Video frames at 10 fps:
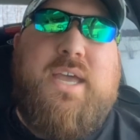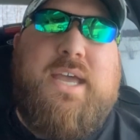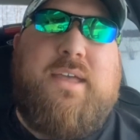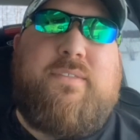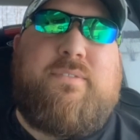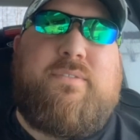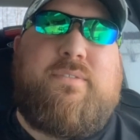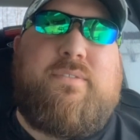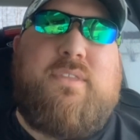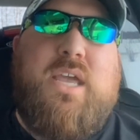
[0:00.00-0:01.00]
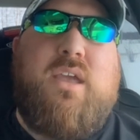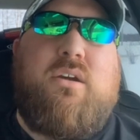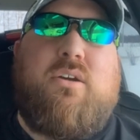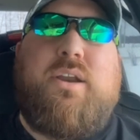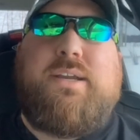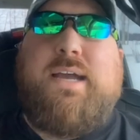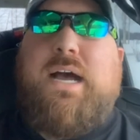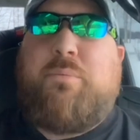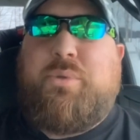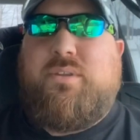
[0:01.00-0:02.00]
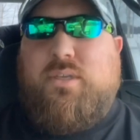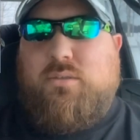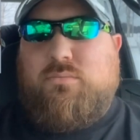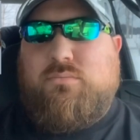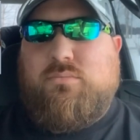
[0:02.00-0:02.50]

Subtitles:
that they are incompetent.